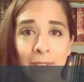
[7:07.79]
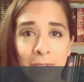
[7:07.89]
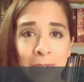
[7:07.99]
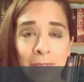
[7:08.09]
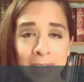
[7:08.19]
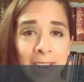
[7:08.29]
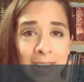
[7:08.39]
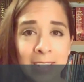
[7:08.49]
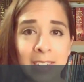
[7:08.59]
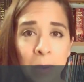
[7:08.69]
If you've ever
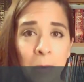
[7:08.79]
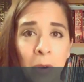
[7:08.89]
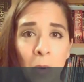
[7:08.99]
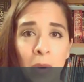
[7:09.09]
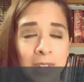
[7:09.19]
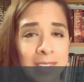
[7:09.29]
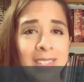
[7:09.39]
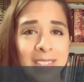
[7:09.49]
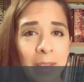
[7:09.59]
taken a summer course,